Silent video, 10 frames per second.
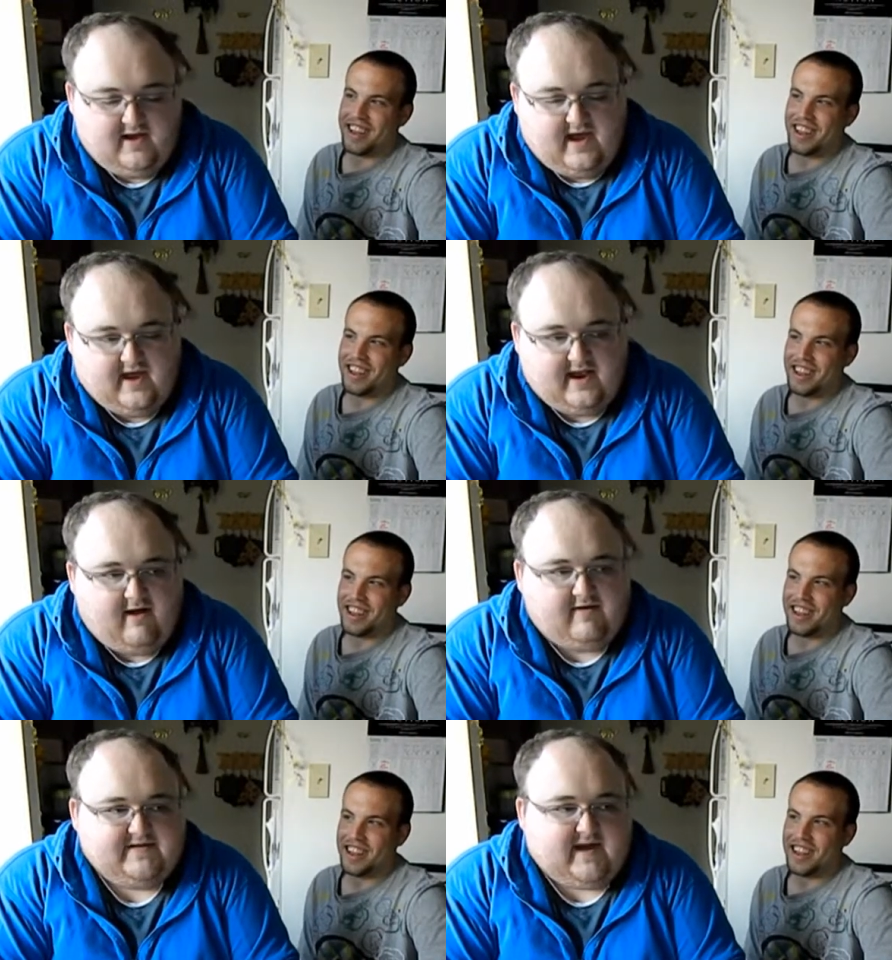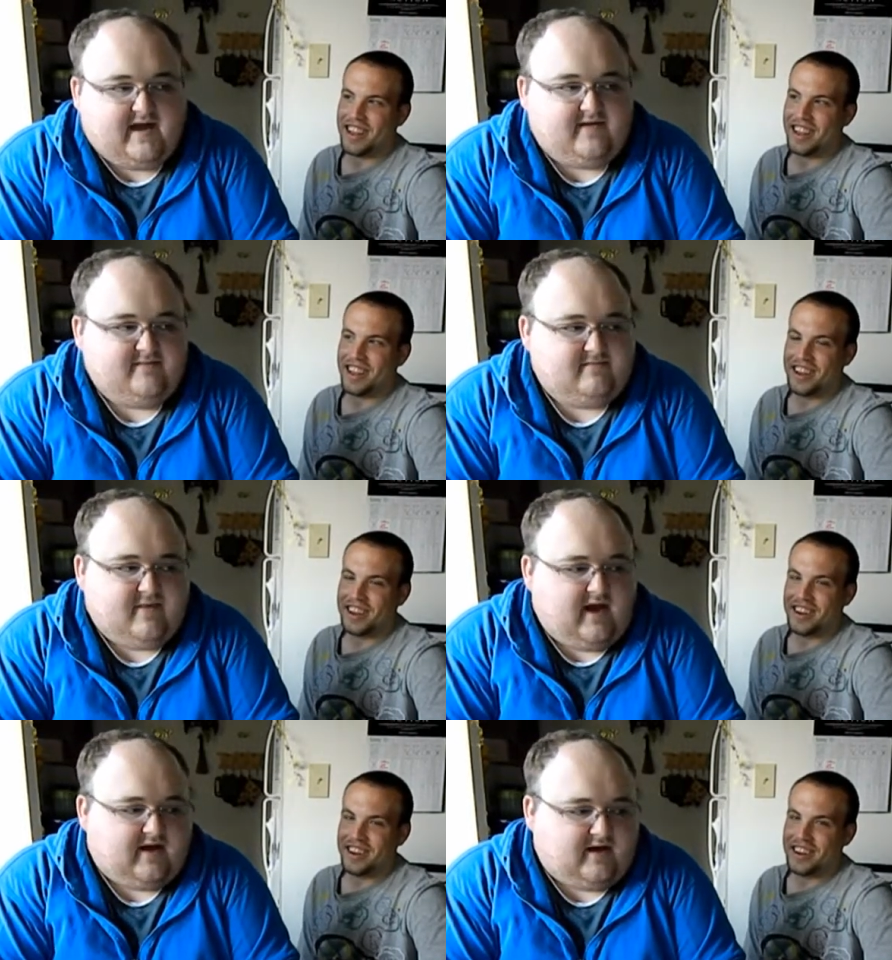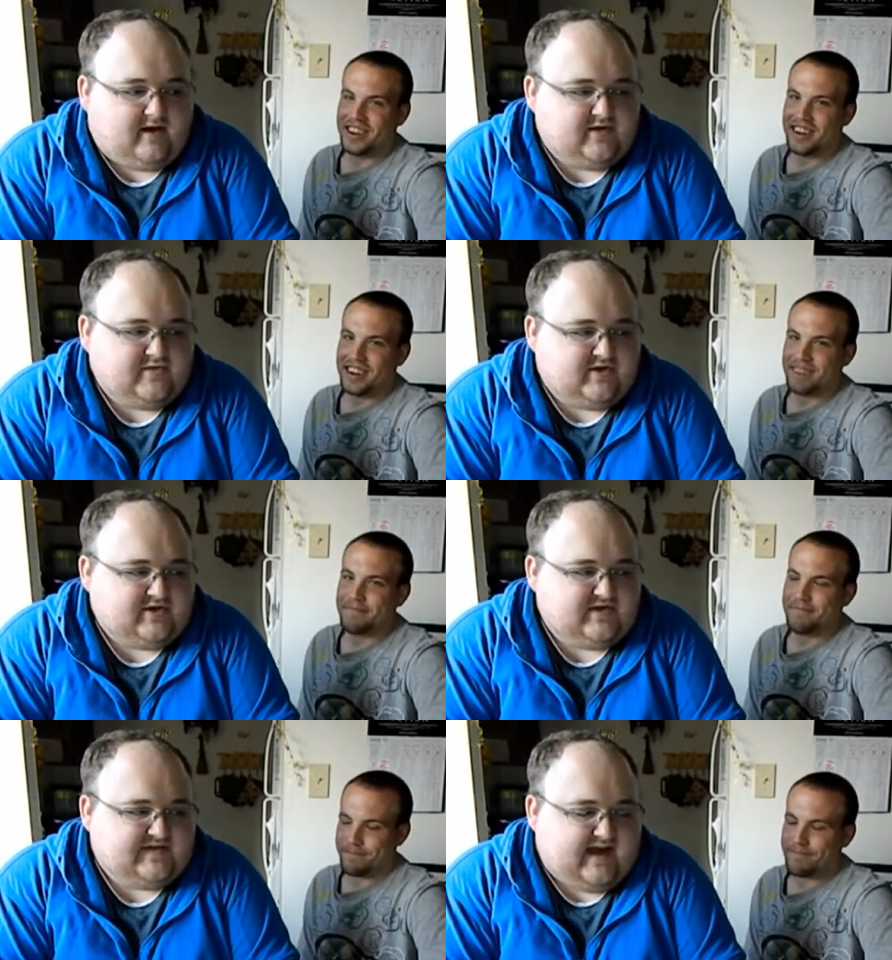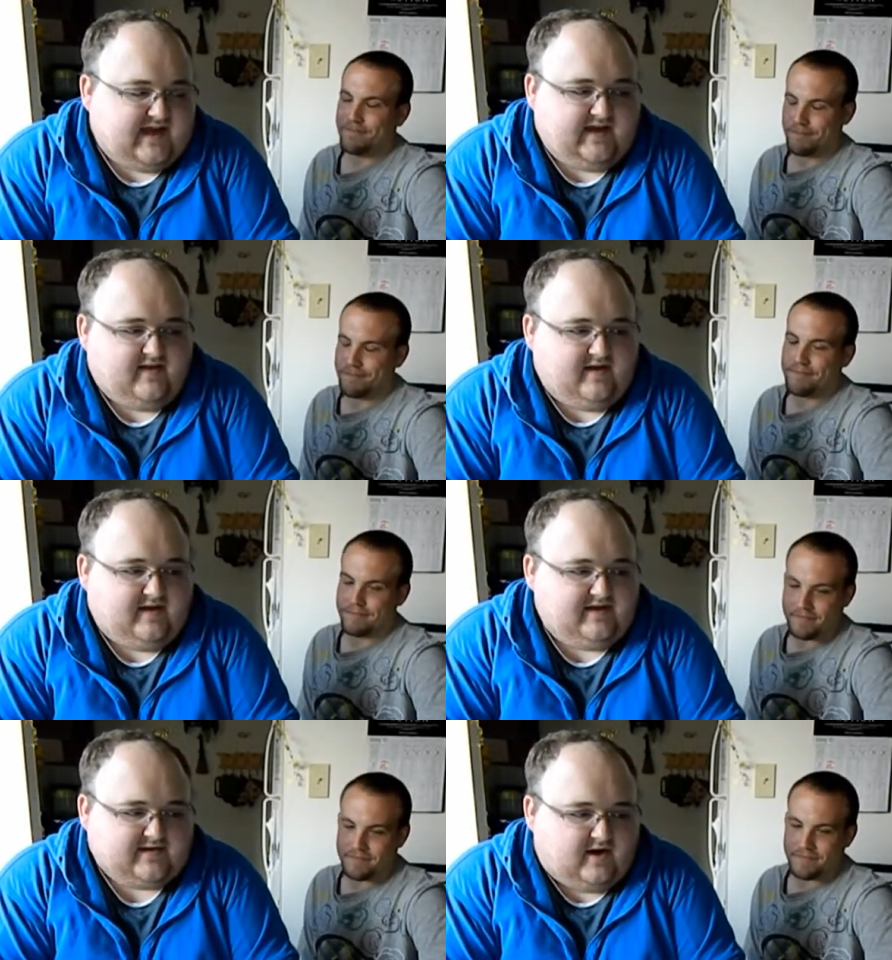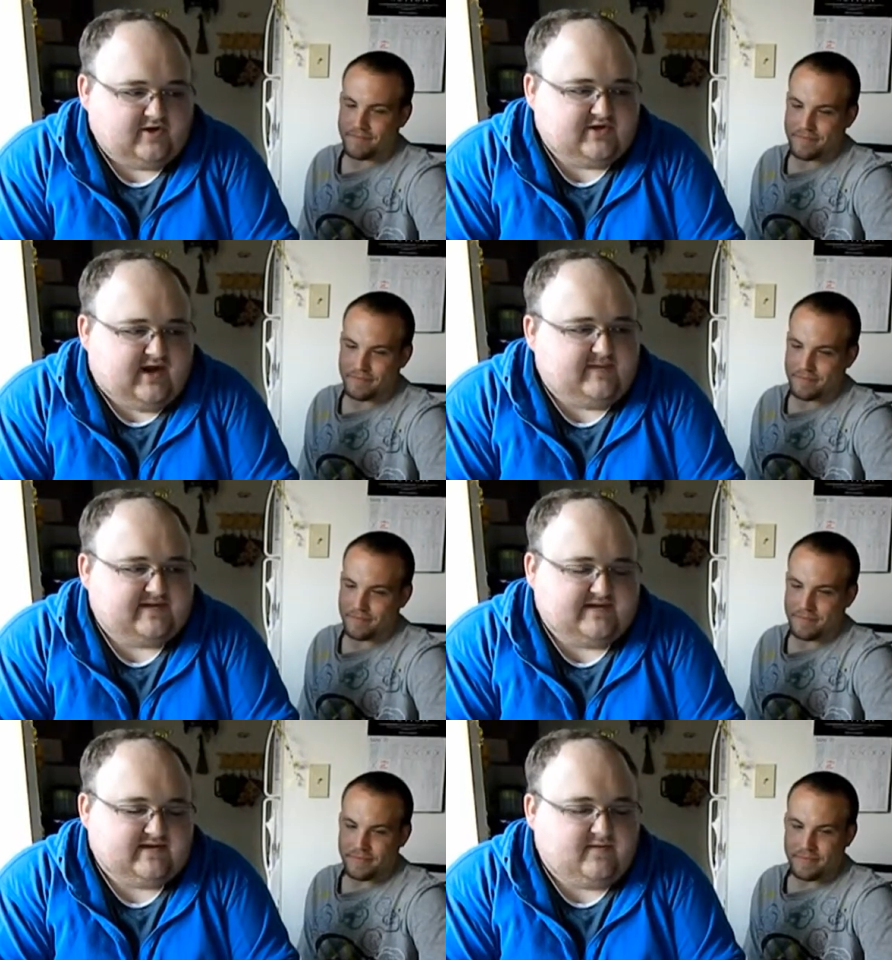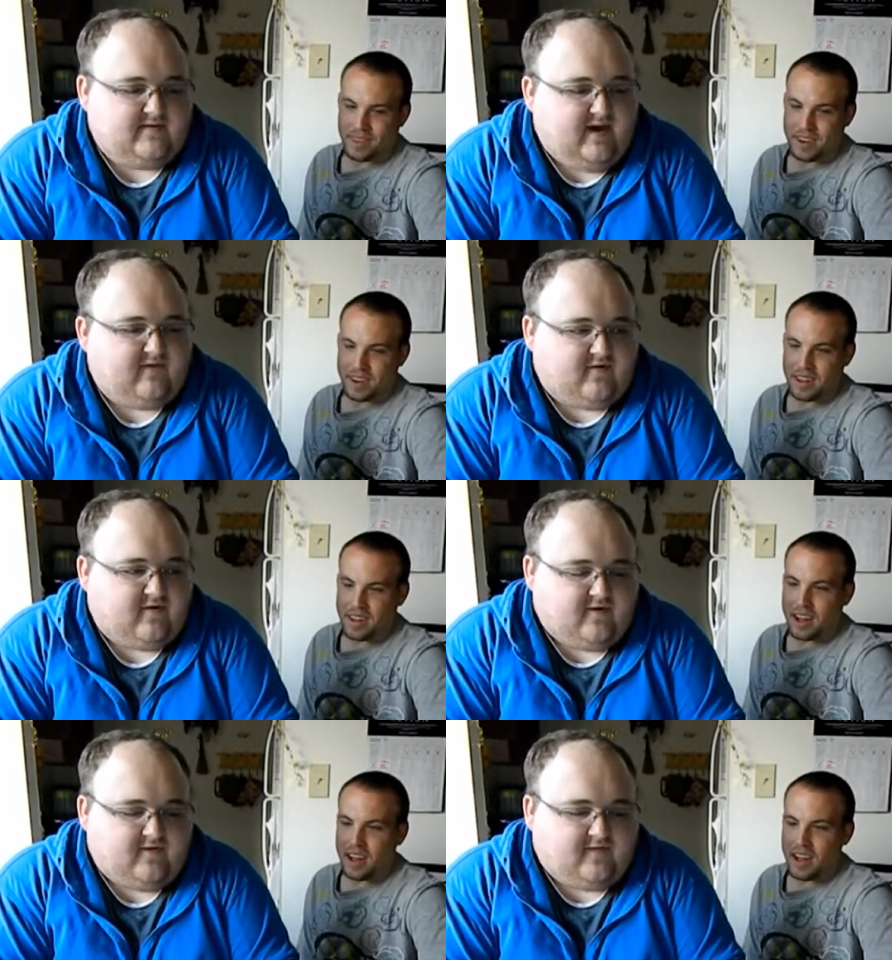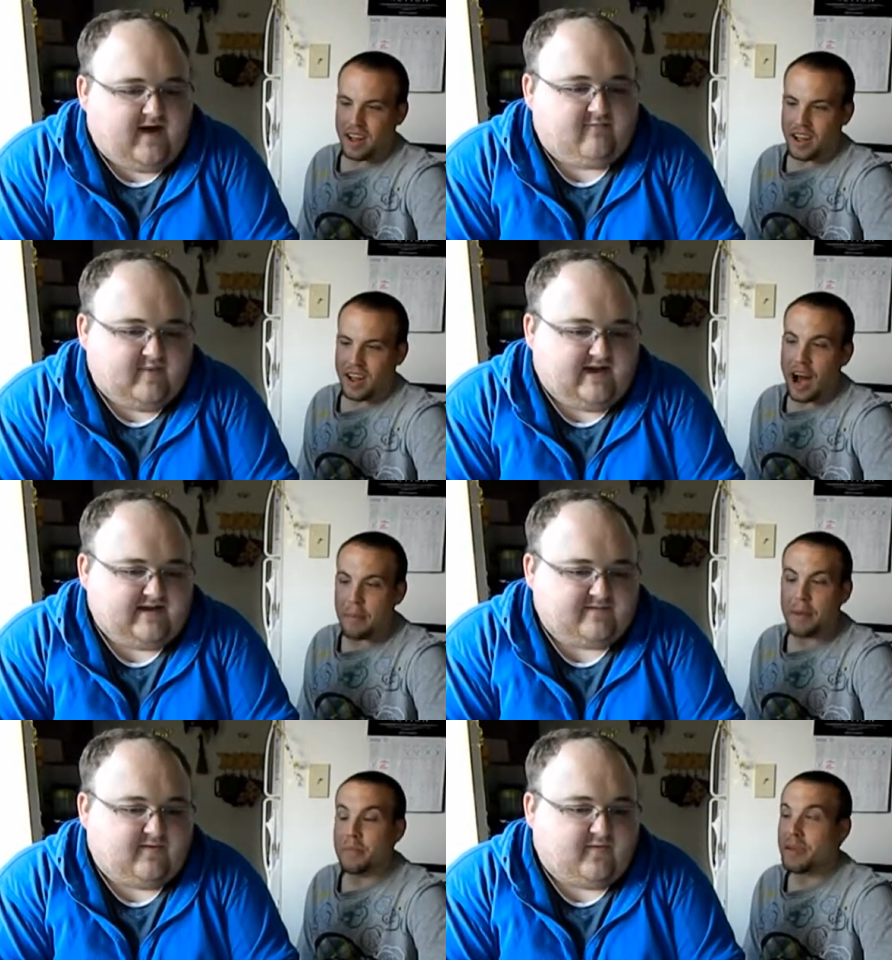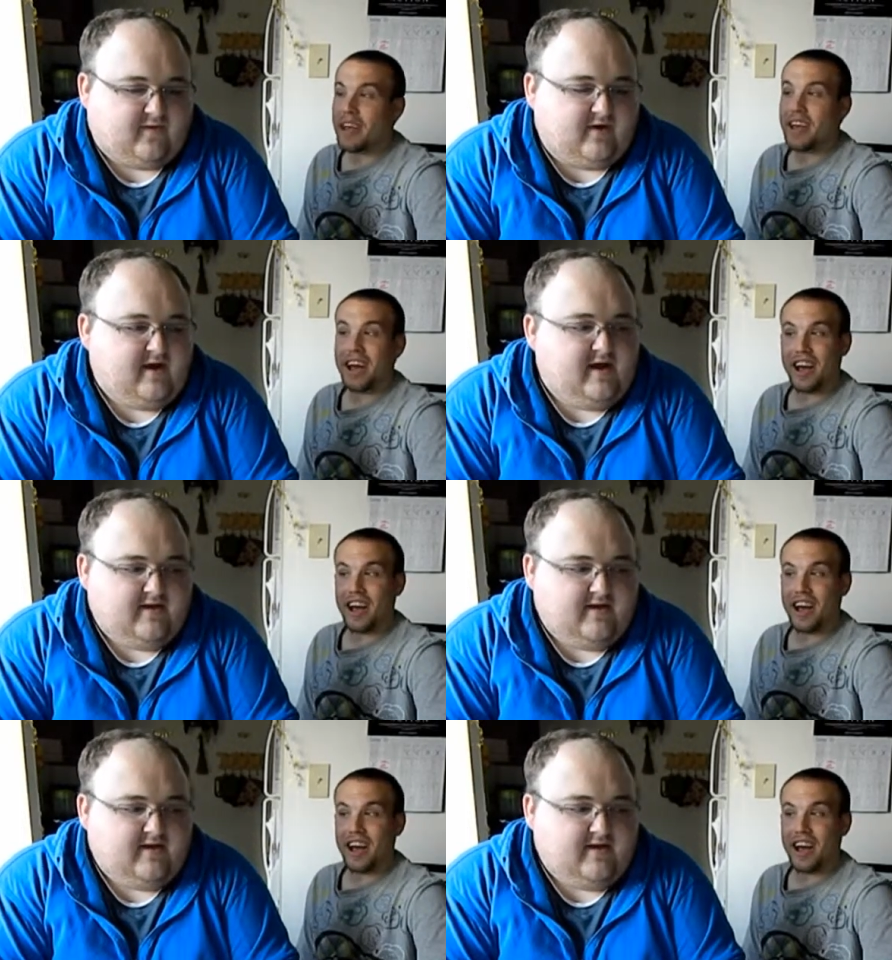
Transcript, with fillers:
Speaker 1: And now he's on like a construction site killing his arch nemesis who we met for a whole five I'm minutes gonna be- before